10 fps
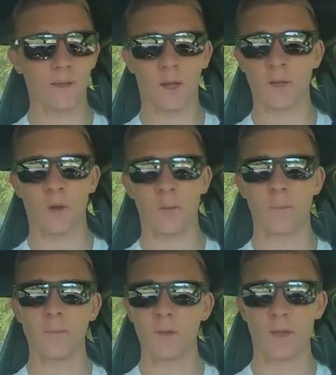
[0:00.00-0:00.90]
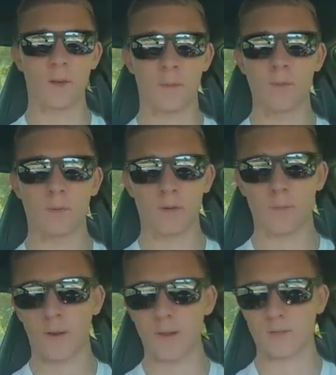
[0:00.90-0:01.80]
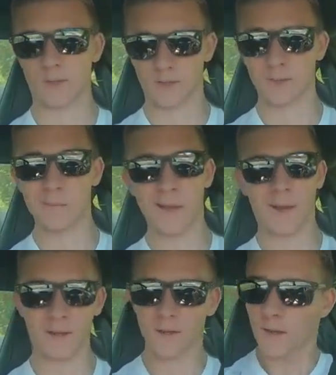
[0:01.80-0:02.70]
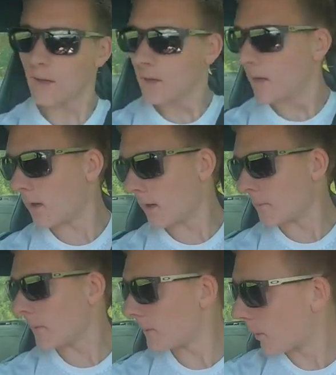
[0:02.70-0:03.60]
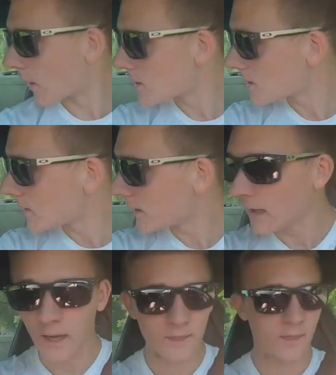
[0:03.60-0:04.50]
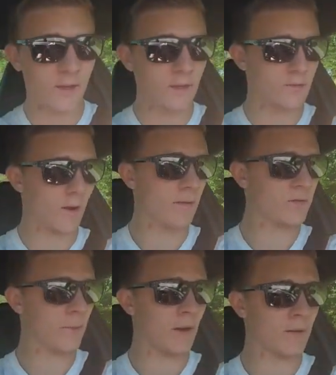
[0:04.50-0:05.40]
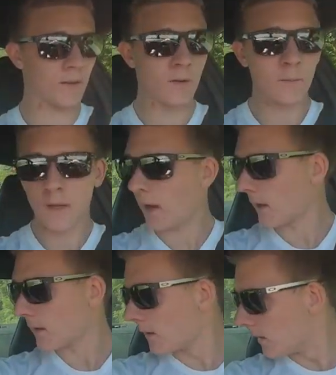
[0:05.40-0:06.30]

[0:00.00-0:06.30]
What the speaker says: I know a lot of people compare it to like the Miata. Me personally, I think it drives better than a Miata.